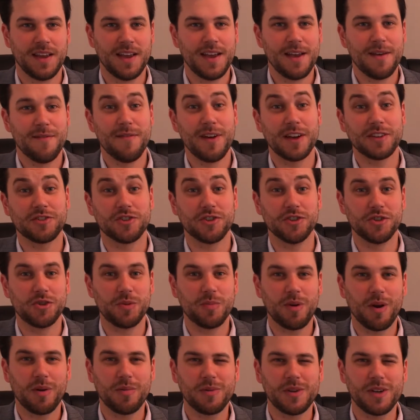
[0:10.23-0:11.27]
Investors, you
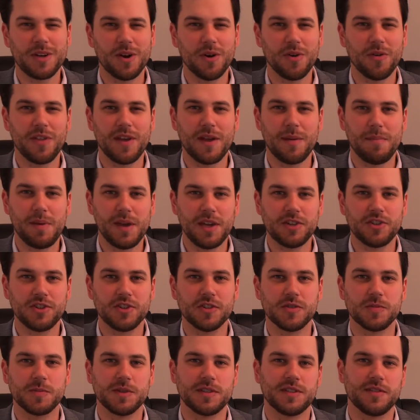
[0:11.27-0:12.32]
probably know that
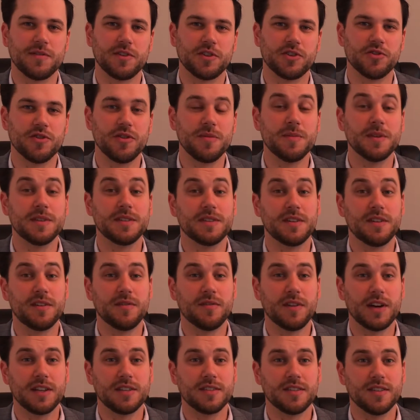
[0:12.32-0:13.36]
patient-specific treatments and
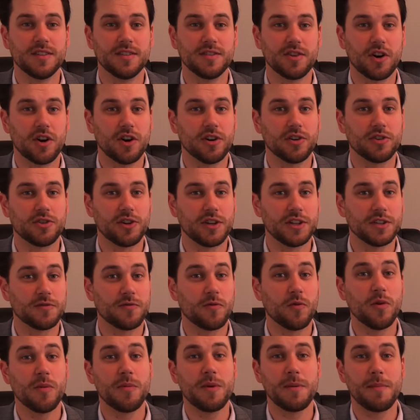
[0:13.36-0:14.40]
devices are
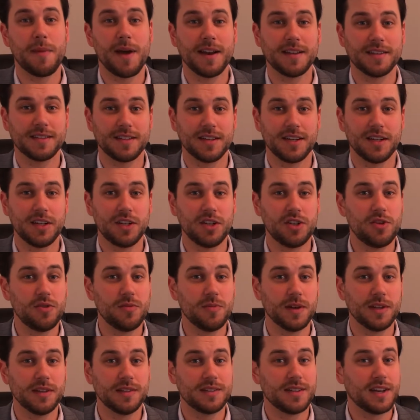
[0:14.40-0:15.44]
transforming medicine in
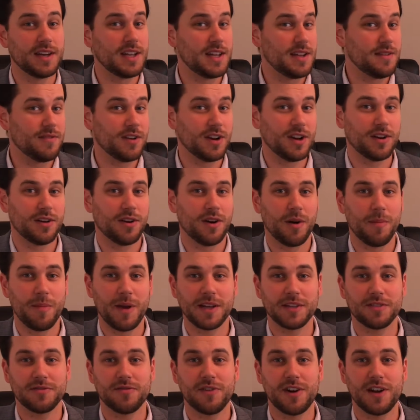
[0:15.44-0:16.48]
humans and even in our
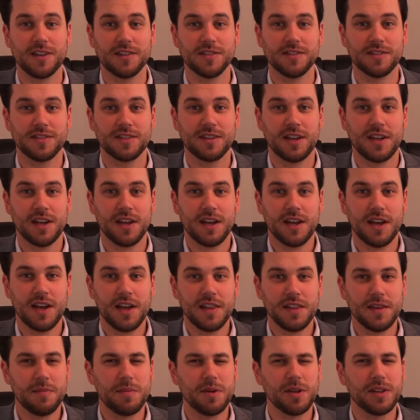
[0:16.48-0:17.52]
best friends.
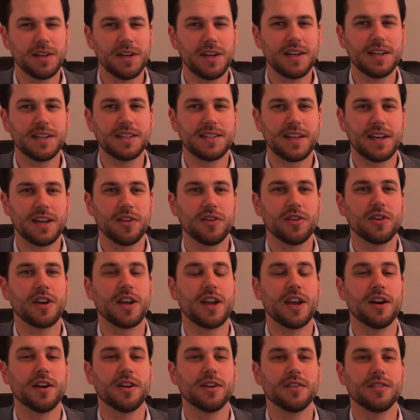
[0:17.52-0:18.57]
The ability to tailor
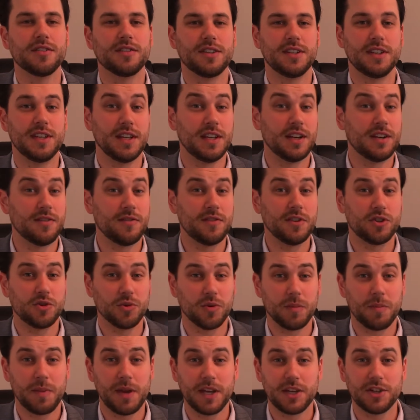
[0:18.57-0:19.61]
care to the
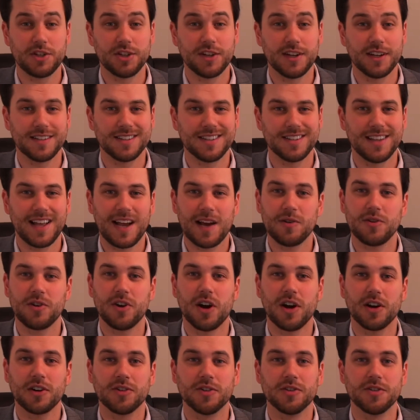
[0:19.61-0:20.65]
individual patient has allowed
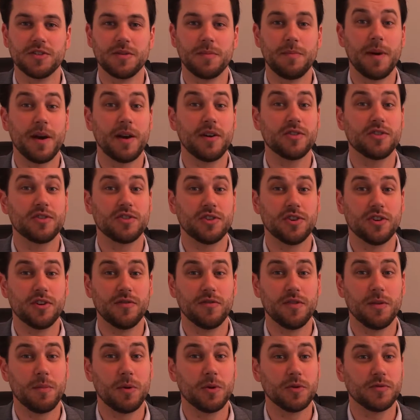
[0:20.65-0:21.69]
doctors to better serve
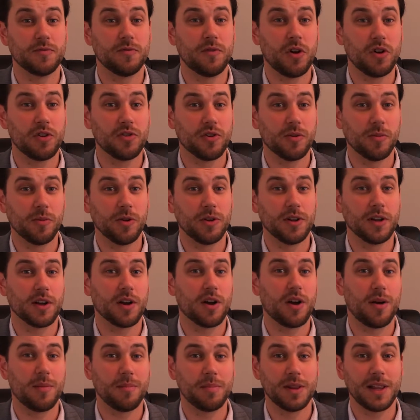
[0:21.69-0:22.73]
the most vulnerable and
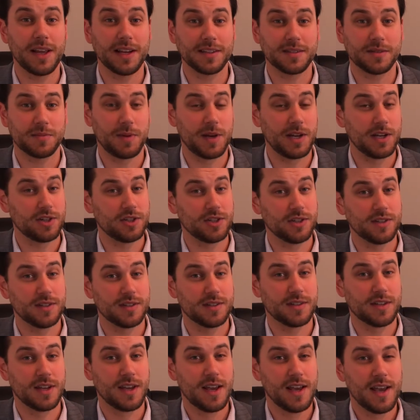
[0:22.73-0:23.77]
complex
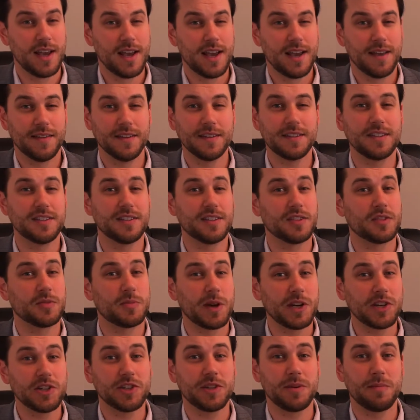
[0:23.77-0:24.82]
patients. And this is
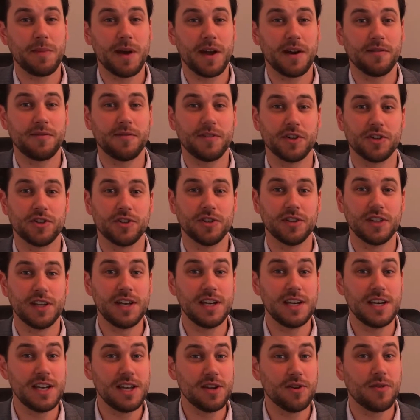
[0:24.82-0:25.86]
especially beneficial
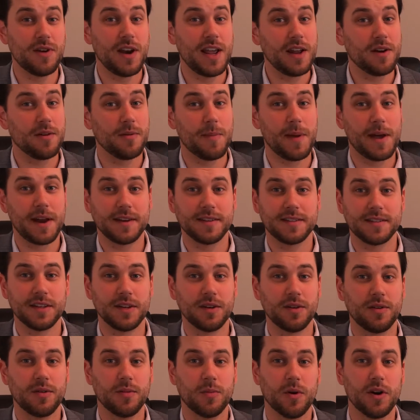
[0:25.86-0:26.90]
in neonatal medicine,
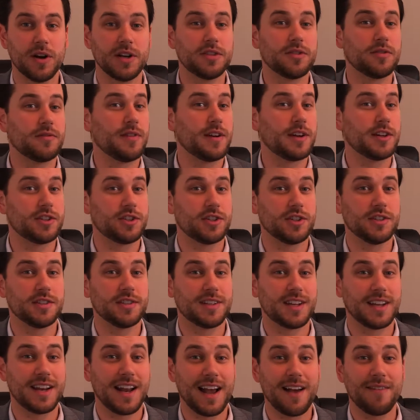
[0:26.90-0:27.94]
where interventions
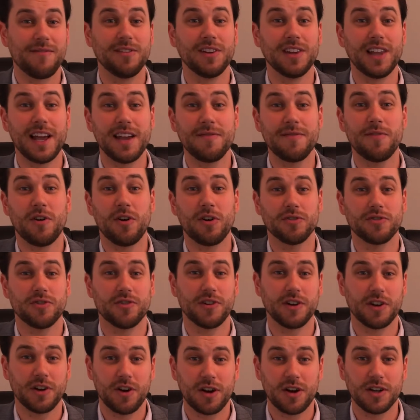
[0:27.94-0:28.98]
can have
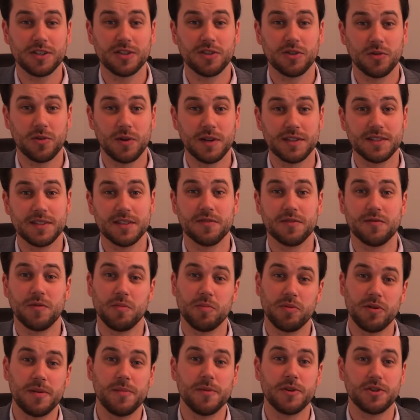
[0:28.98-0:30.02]
life-altering consequences for
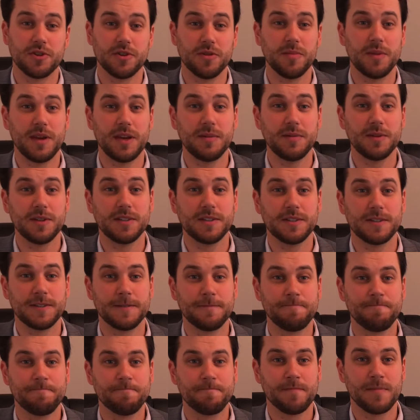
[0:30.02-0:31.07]
premature babies.
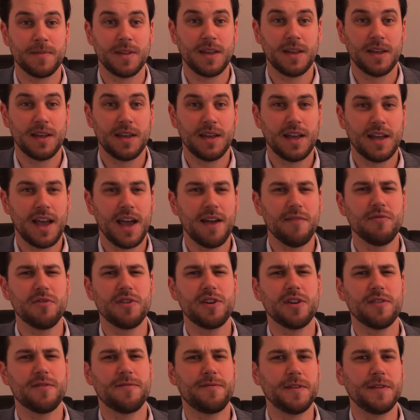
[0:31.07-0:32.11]
Every
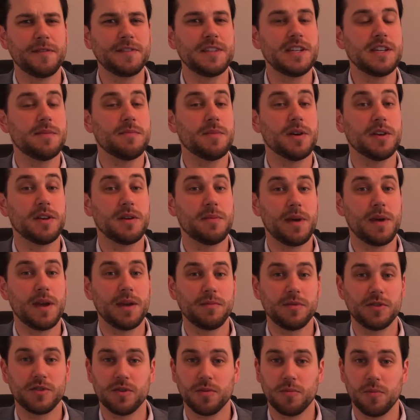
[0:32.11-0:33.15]
year, 15 million
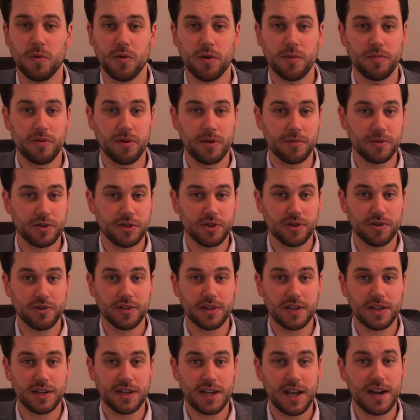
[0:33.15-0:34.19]
babies are born
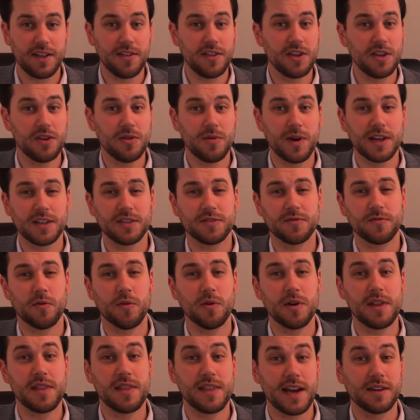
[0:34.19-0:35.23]
prematurely, and in the US,
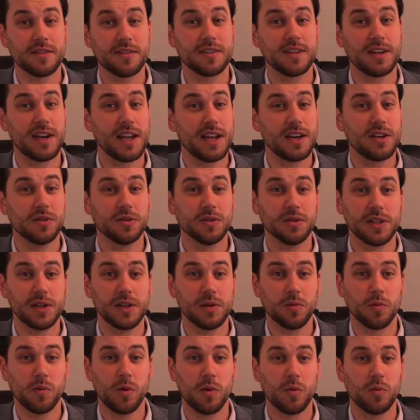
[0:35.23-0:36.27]
40,000 annually
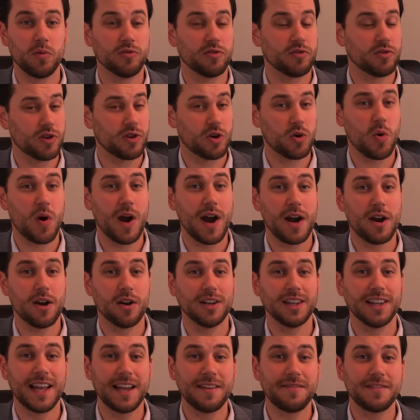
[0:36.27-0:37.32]
will require
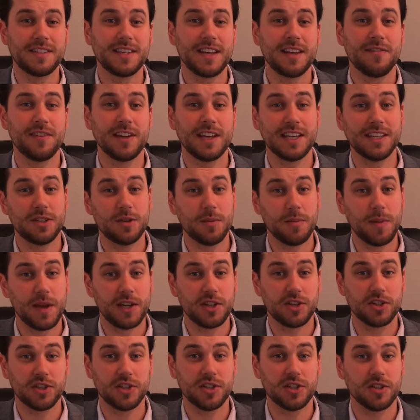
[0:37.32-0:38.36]
life-saving
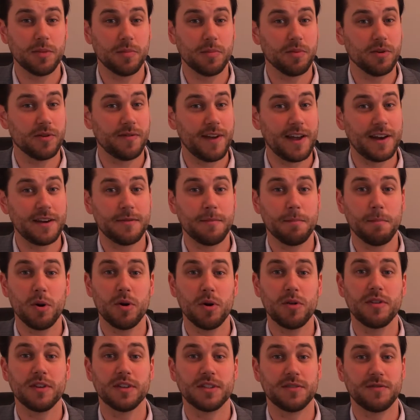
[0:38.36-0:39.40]
intubation to prevent
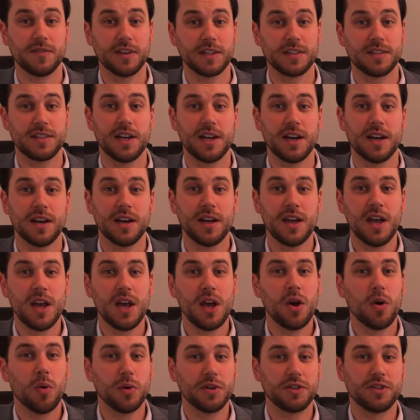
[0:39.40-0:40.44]
birth asphyxia,
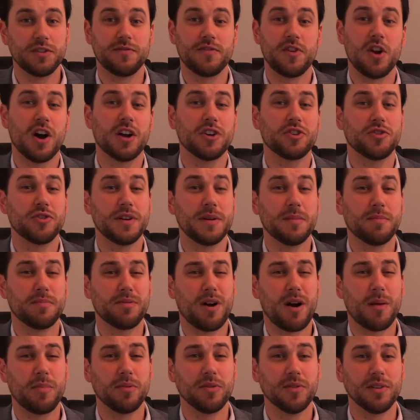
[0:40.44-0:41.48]
which if not treated
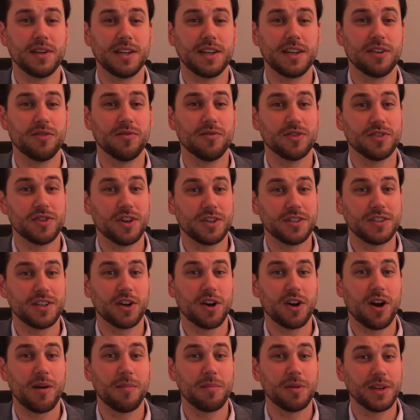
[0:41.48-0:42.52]
properly can result in
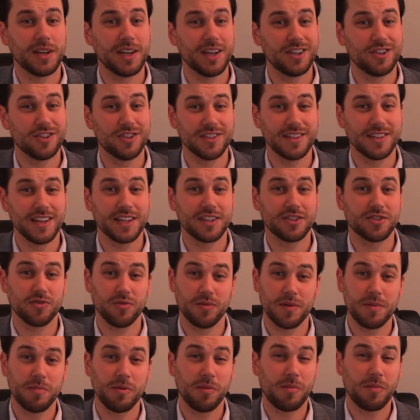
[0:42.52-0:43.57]
complications like
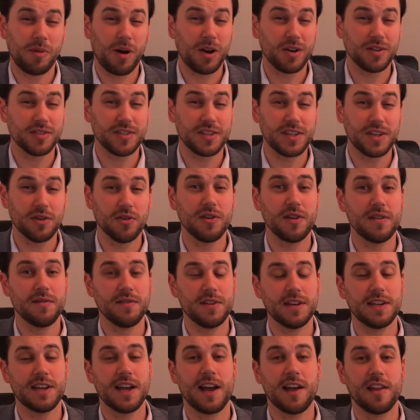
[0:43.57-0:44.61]
cerebral palsy or
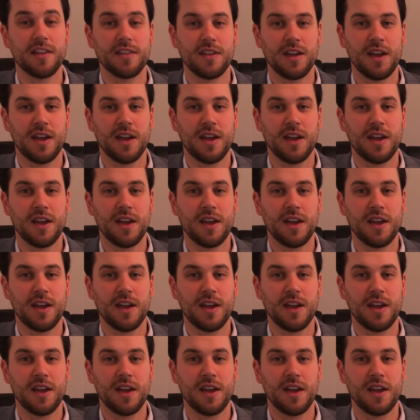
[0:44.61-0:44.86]
even death.